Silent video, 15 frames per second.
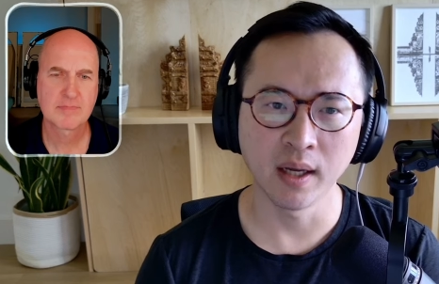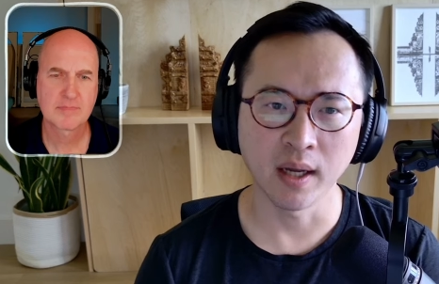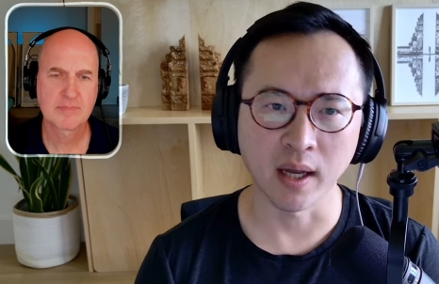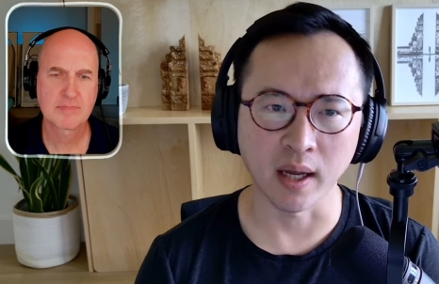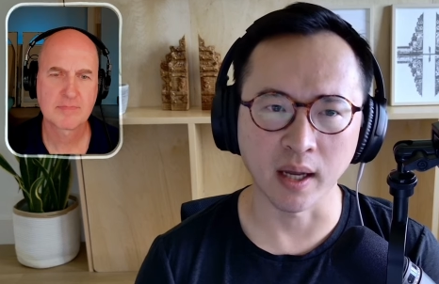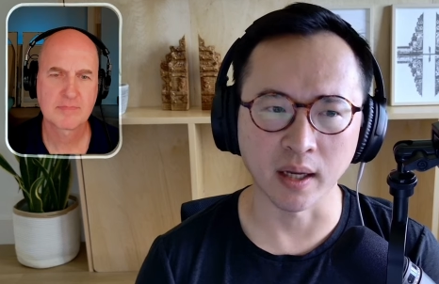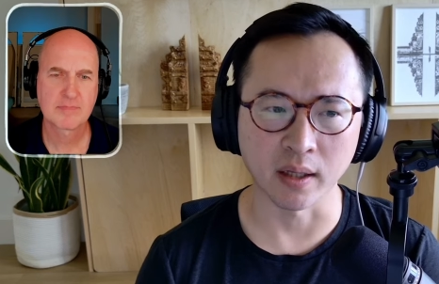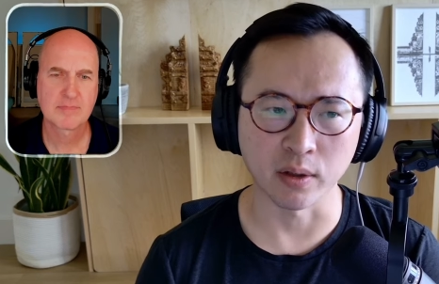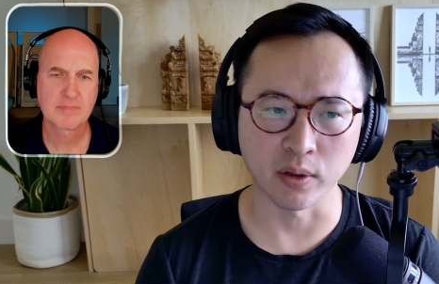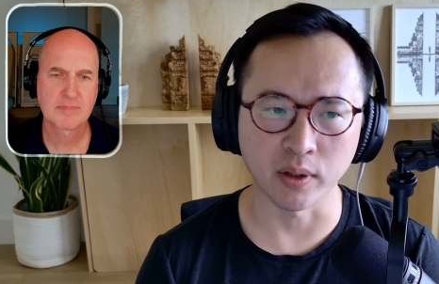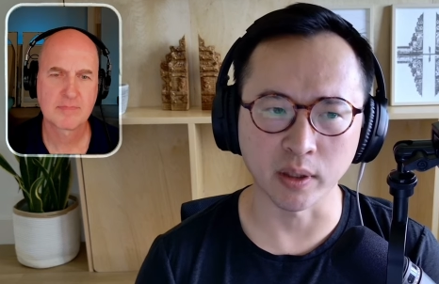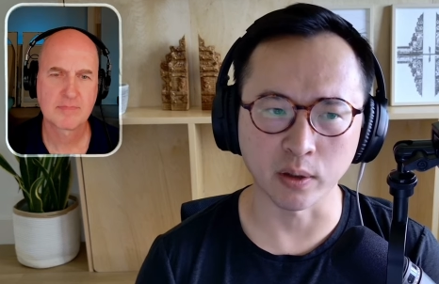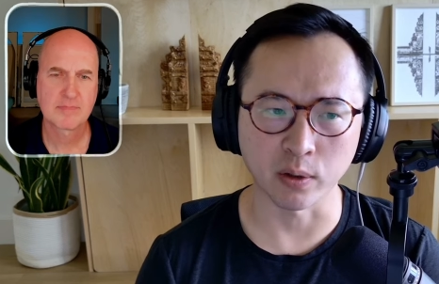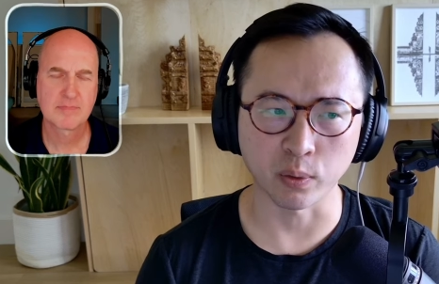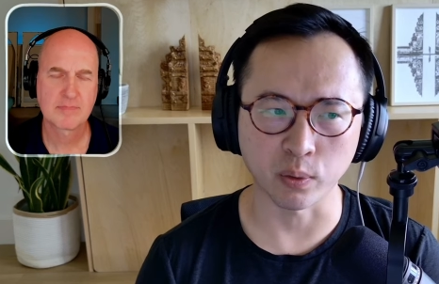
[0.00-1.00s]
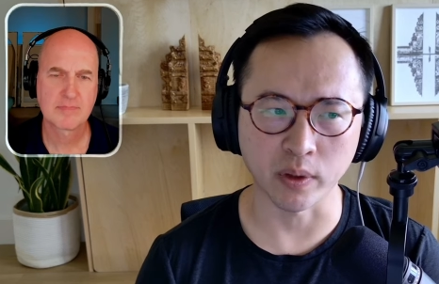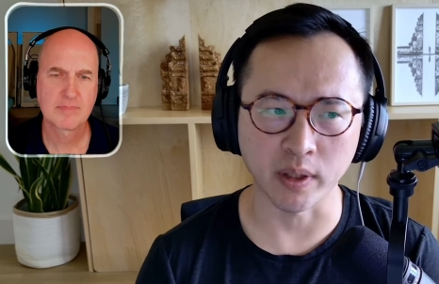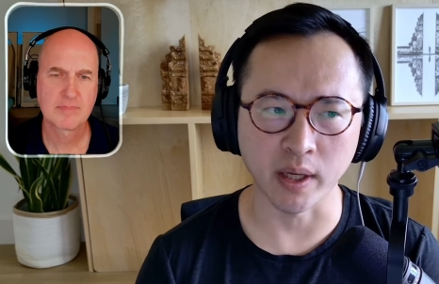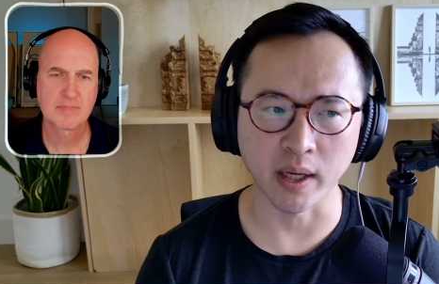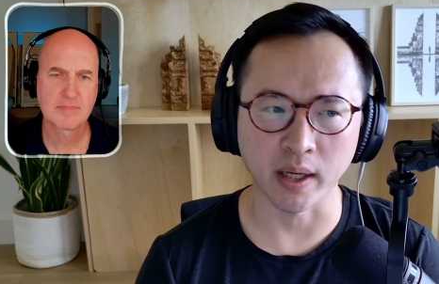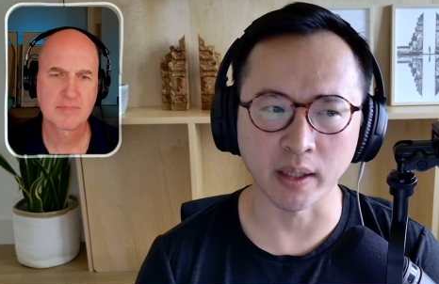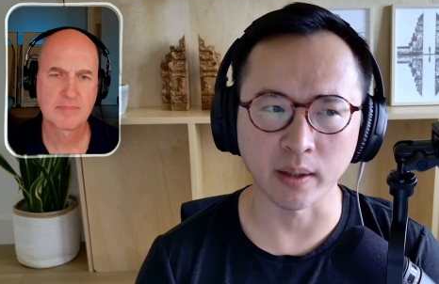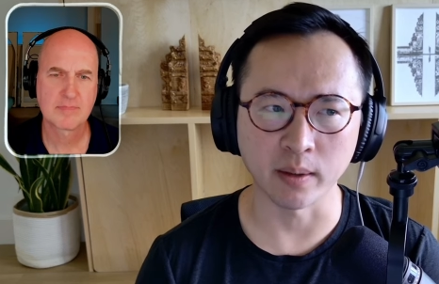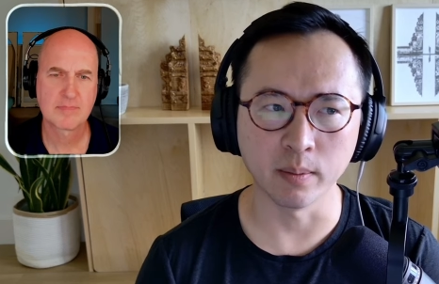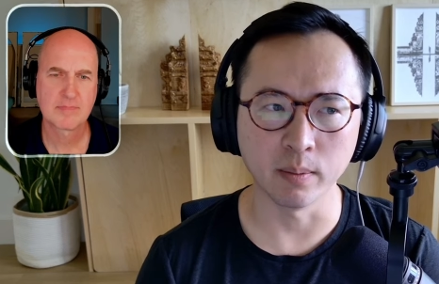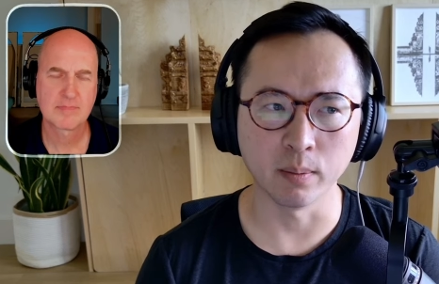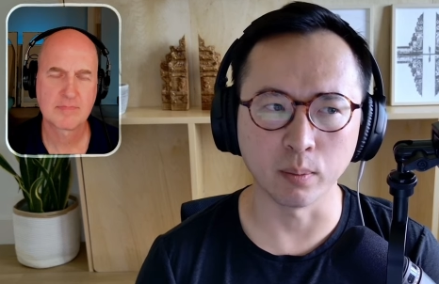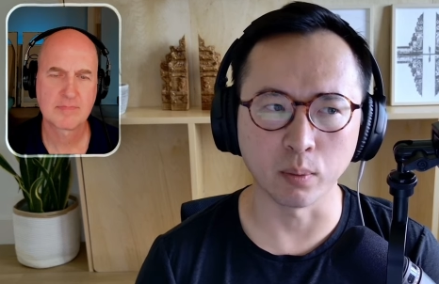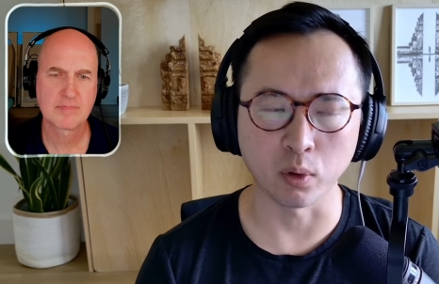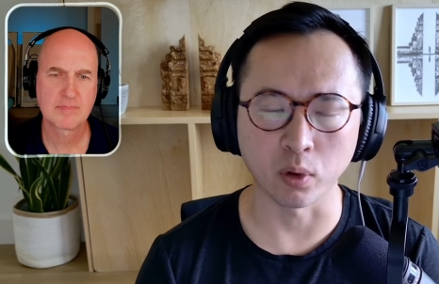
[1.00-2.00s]
Speaker 1: and you can create
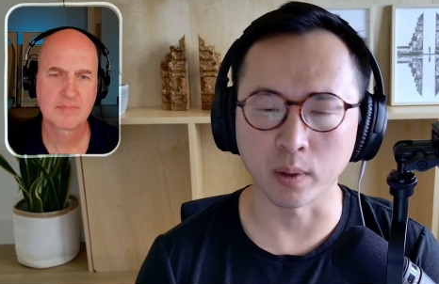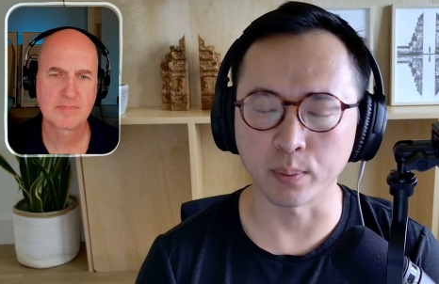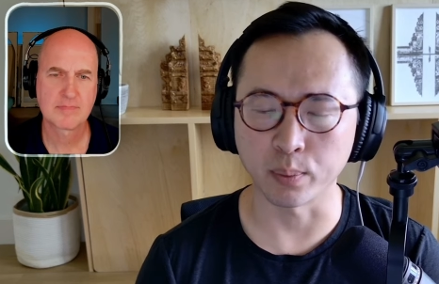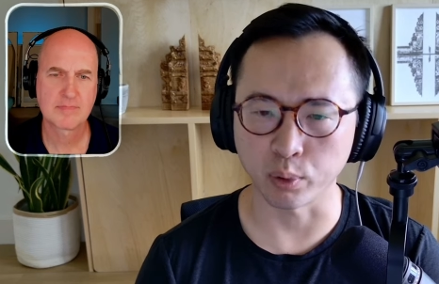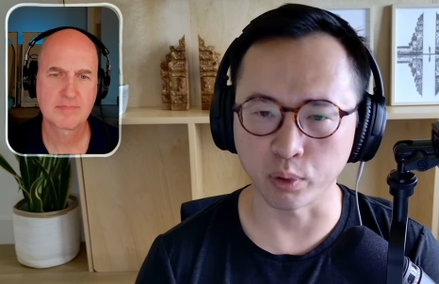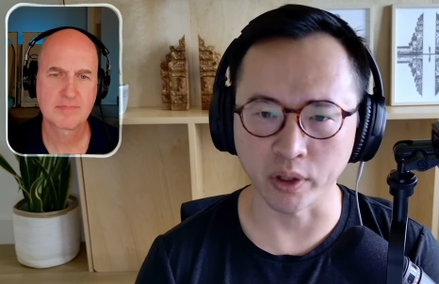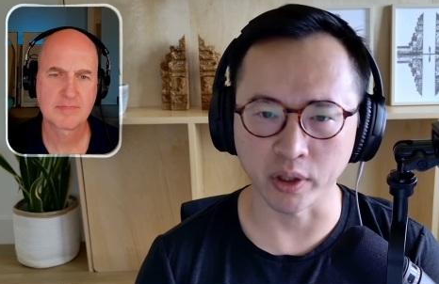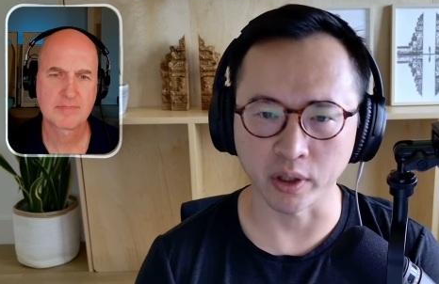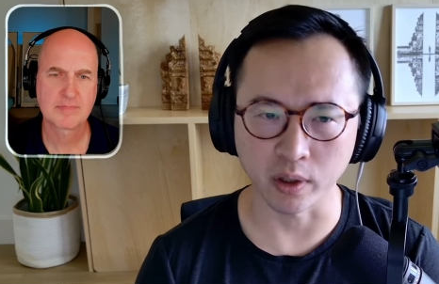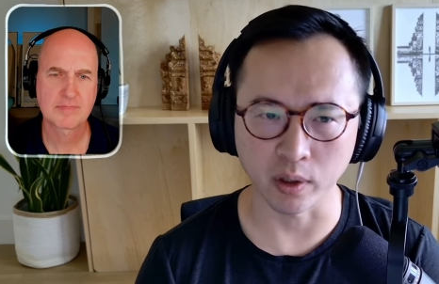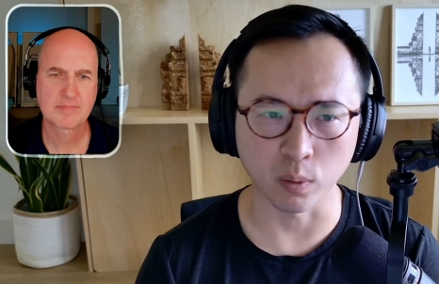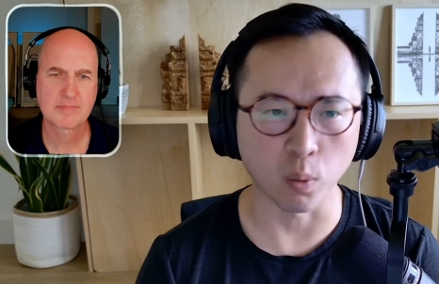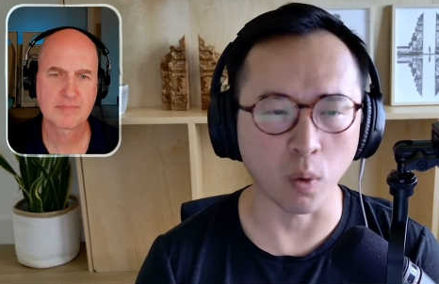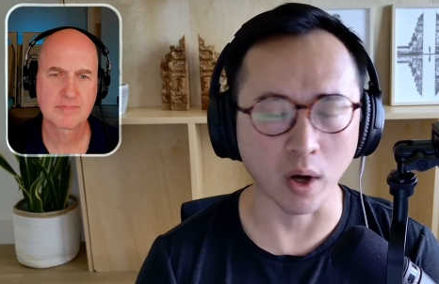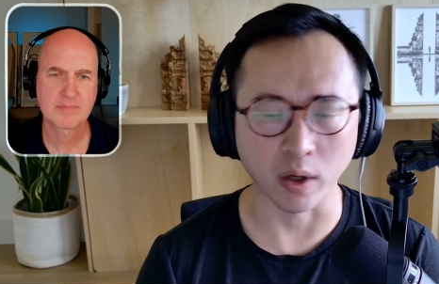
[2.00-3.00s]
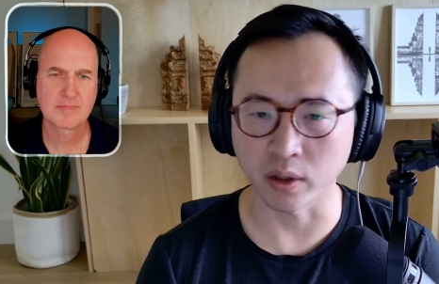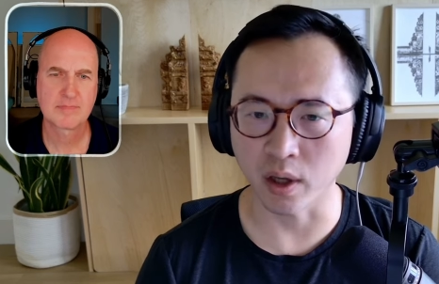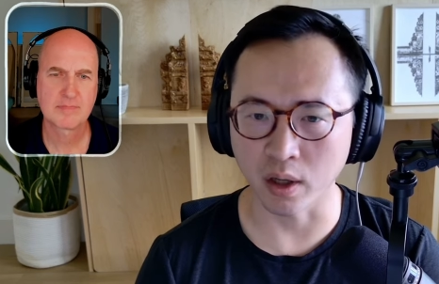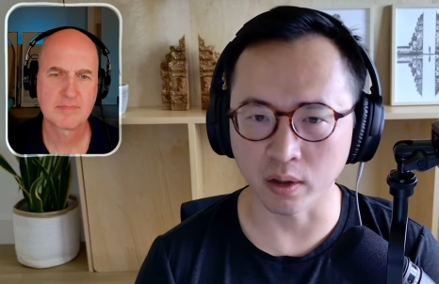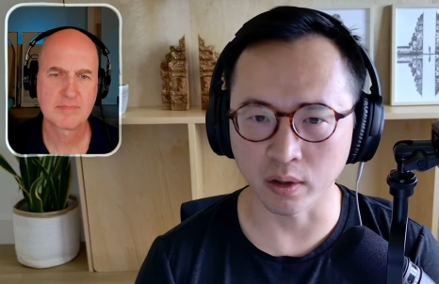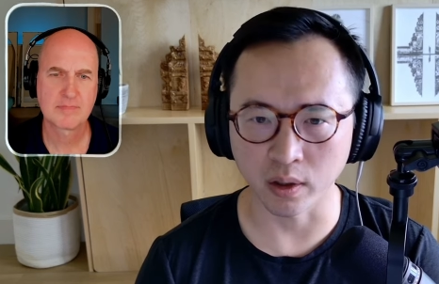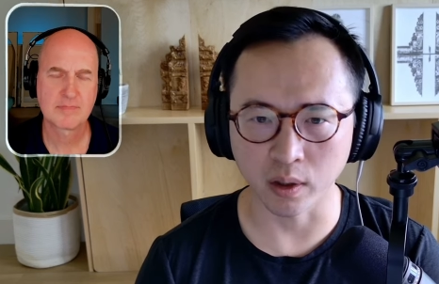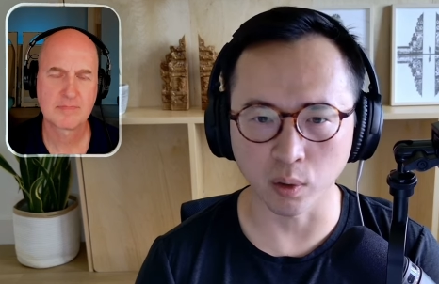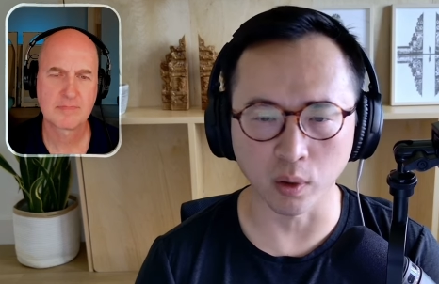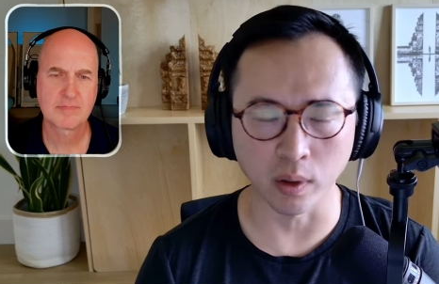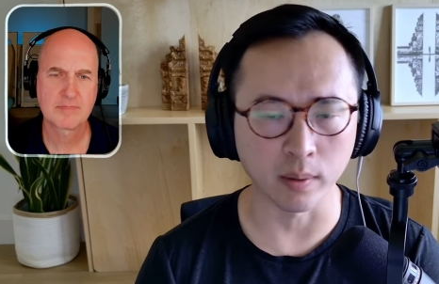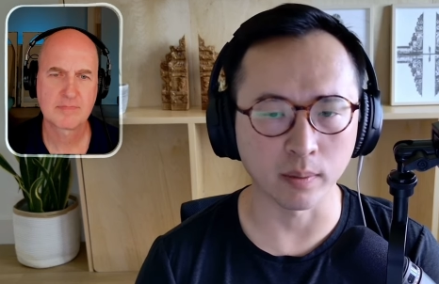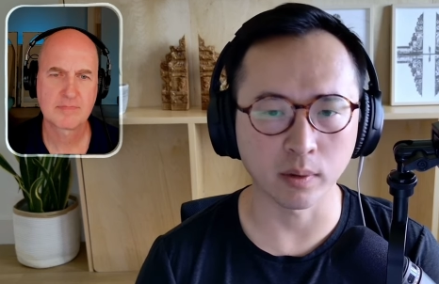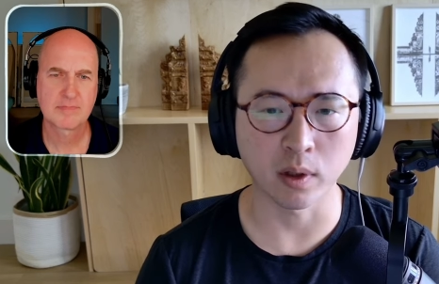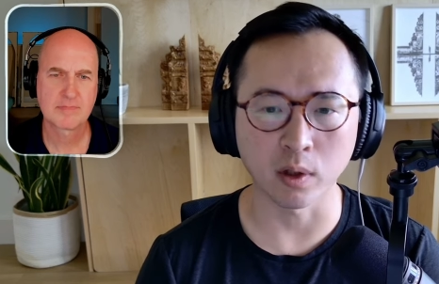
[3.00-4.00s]
more prettier watercolor
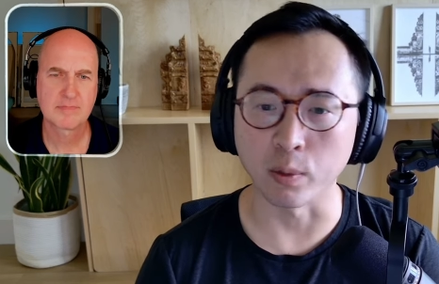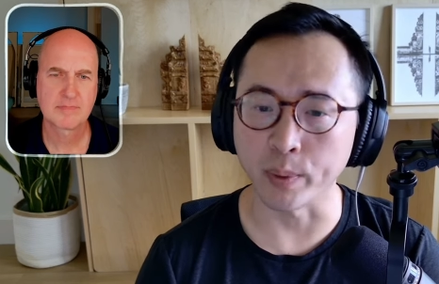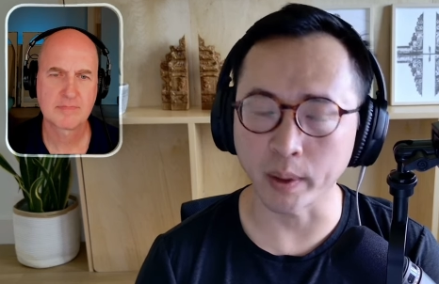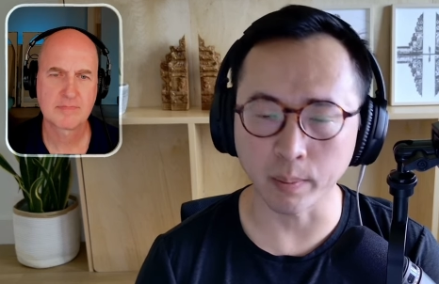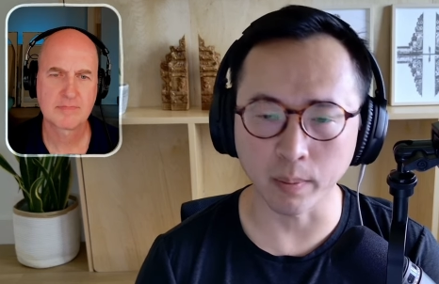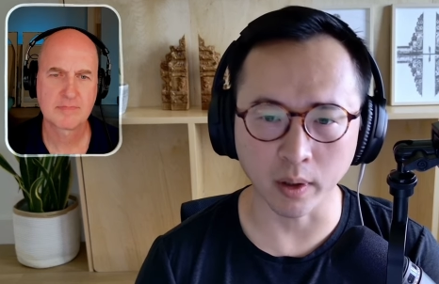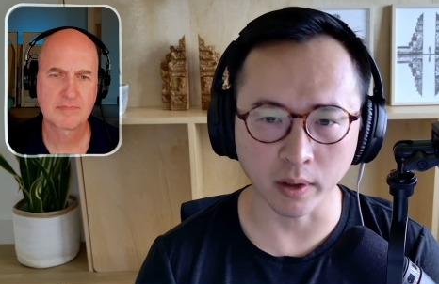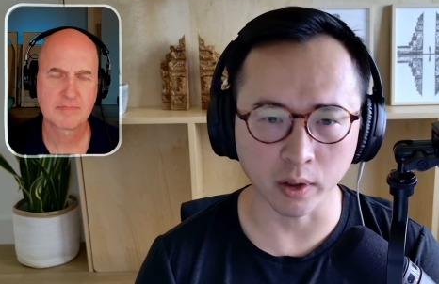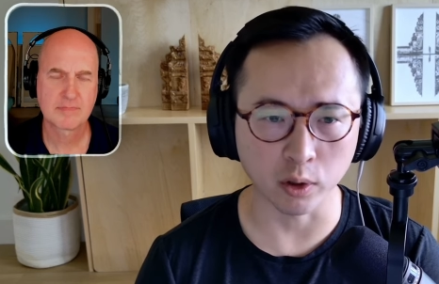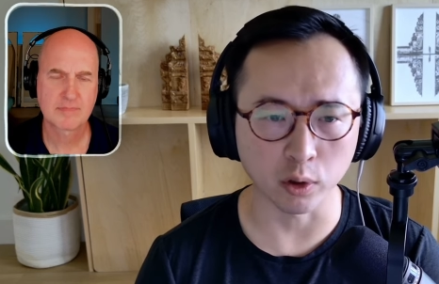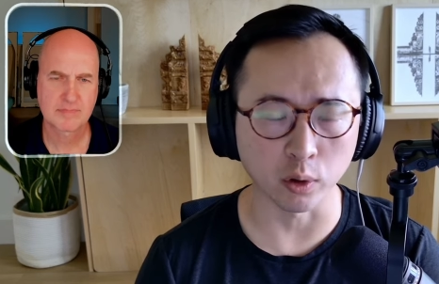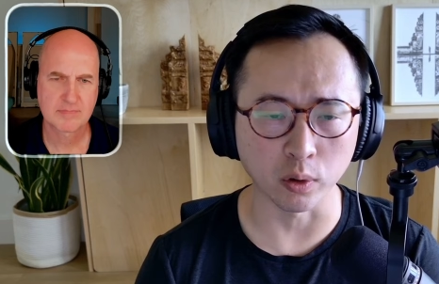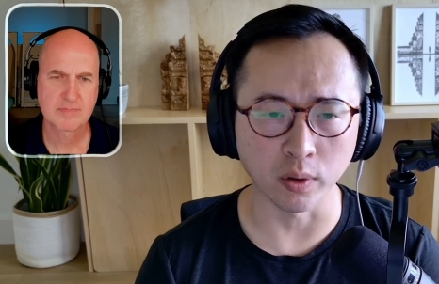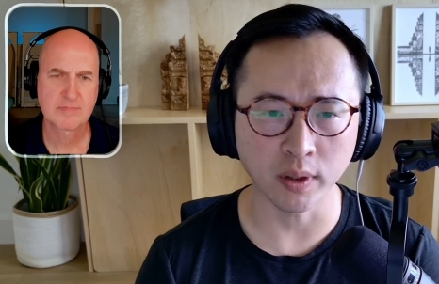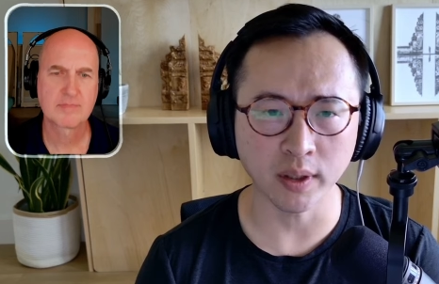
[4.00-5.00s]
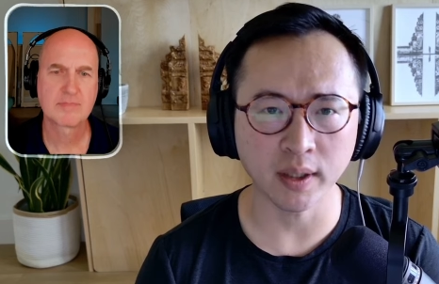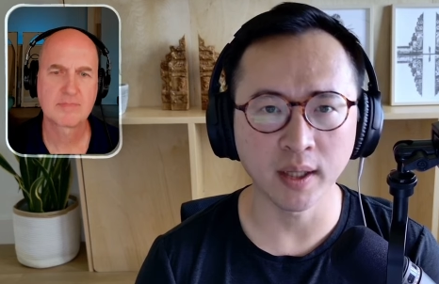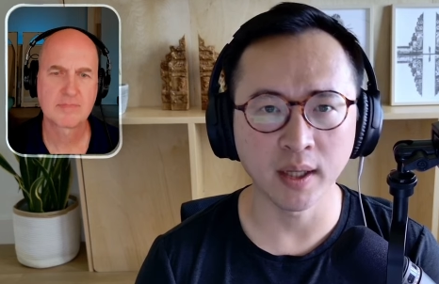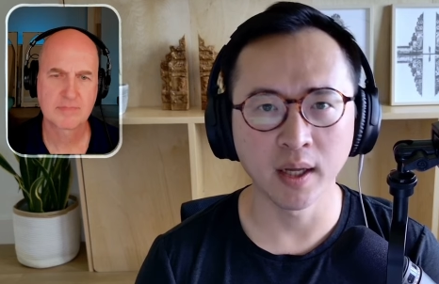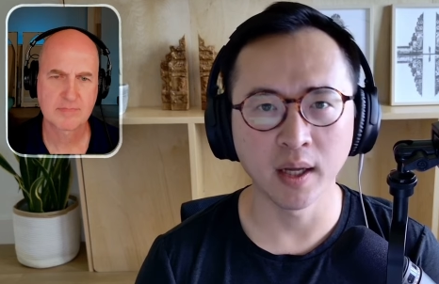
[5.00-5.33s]
or Copic marker look